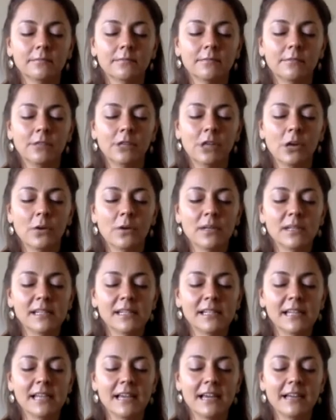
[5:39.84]

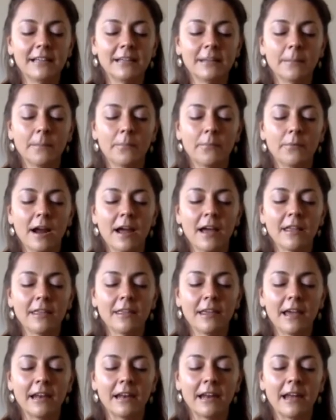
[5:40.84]
Noticing the breath
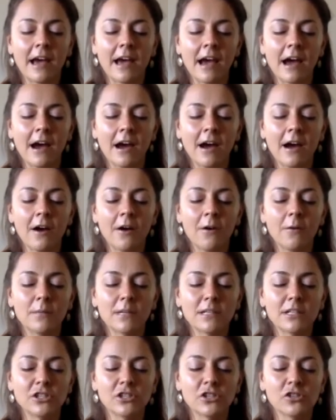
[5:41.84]
and how
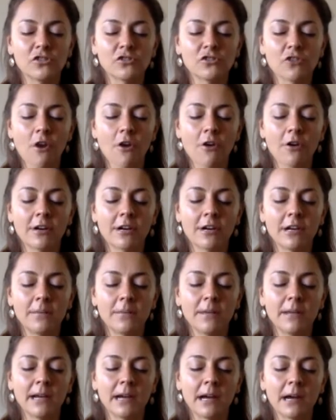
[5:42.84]
much stronger it
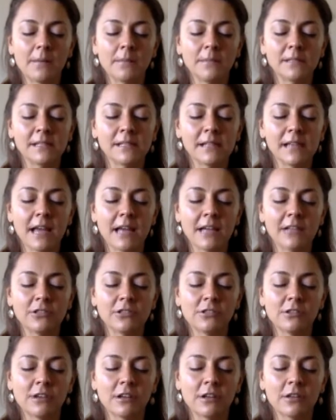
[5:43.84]
becomes
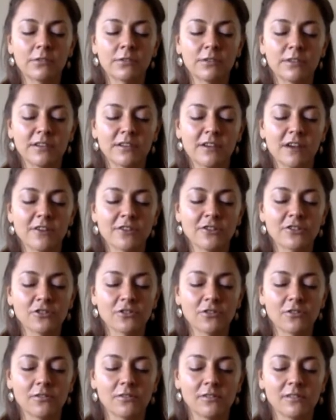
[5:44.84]
entering through the
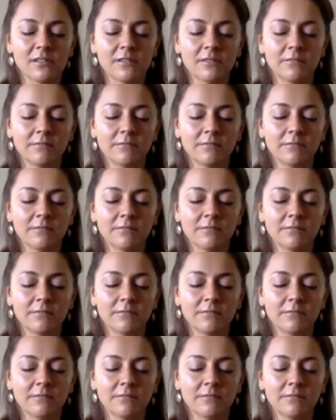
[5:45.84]
nostrils.